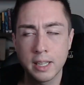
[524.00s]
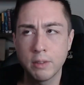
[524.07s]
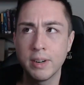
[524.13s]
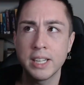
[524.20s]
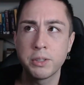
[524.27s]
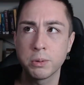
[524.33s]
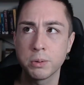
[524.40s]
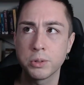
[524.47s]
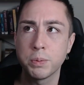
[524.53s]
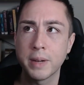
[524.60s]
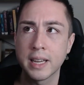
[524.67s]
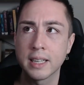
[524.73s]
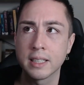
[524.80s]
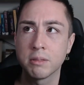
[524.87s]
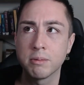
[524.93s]
In
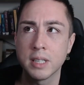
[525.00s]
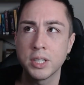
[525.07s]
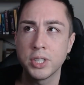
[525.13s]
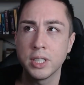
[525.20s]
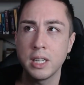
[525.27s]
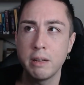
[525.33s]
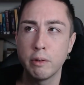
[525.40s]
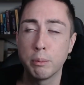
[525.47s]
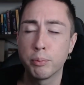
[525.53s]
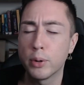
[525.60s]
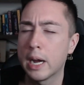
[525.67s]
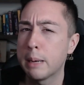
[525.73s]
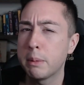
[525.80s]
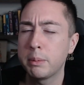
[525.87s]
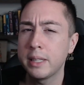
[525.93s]
retrospect, Resident Evil
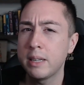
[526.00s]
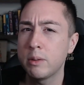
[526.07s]
probably